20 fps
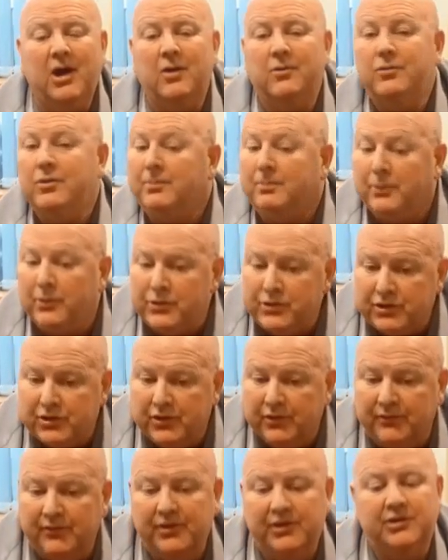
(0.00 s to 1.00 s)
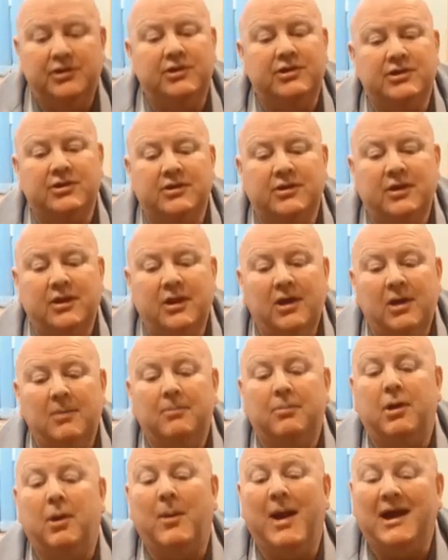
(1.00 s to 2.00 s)
robust governance,
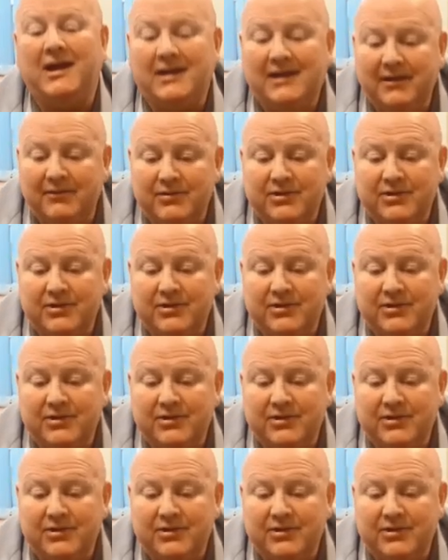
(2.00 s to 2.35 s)
proactive